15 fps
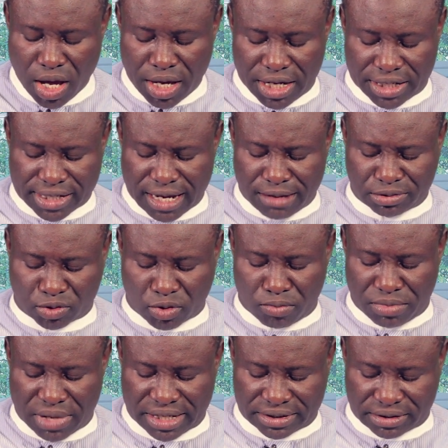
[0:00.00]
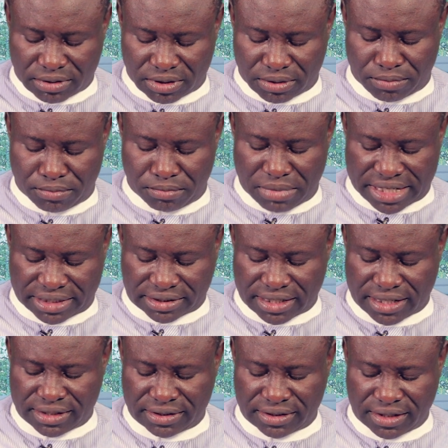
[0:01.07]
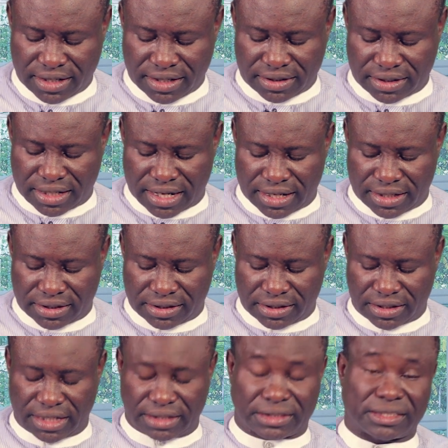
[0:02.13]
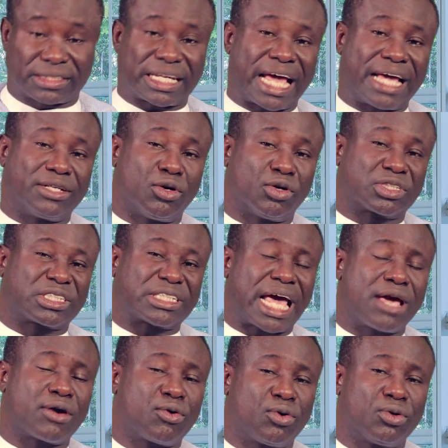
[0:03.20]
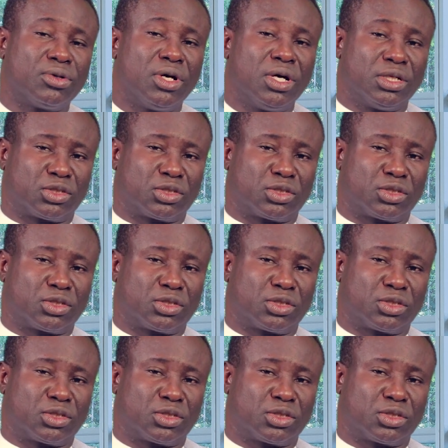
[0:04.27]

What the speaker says: It helps to maintain your cycle.